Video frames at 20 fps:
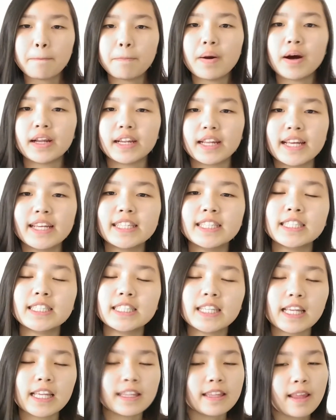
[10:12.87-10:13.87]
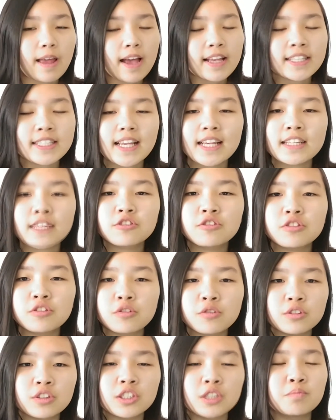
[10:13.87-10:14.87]
but it's Assassin's Creed
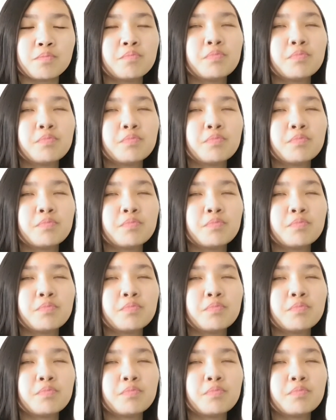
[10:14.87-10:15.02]
Origins,